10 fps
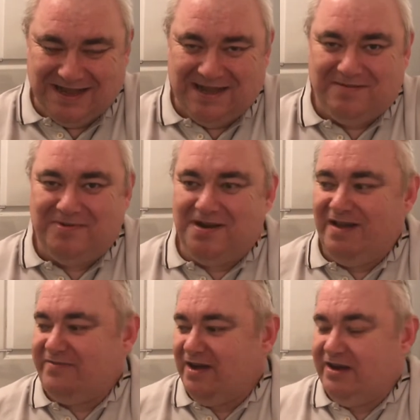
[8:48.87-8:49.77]
But
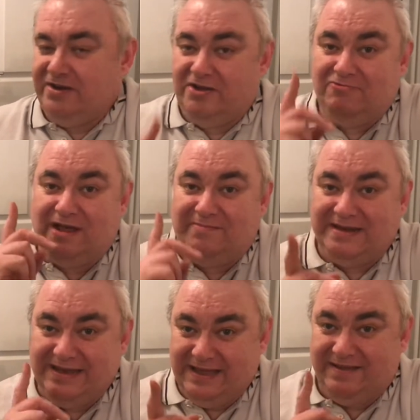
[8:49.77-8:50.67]
I've got a new
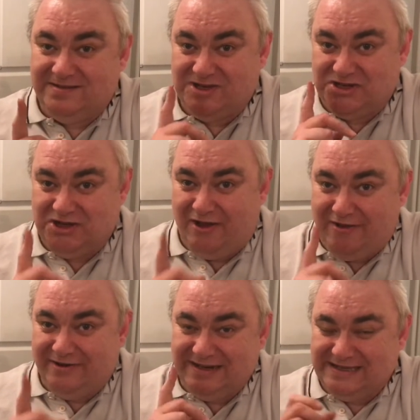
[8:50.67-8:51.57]
remedy to show
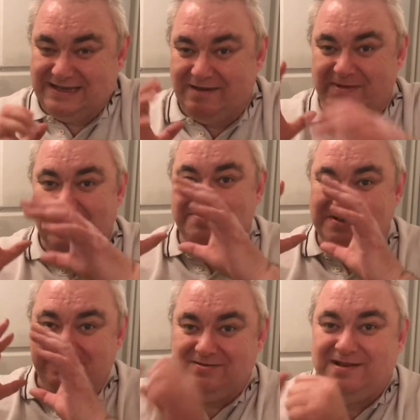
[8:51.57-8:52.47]
you, and it's going to be
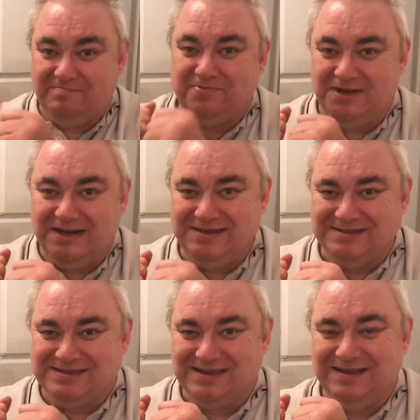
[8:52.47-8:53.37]
absolutely
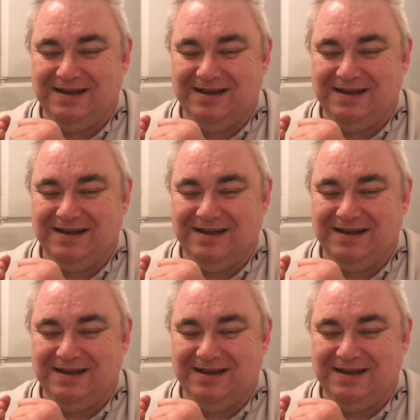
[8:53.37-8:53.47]
brilliant.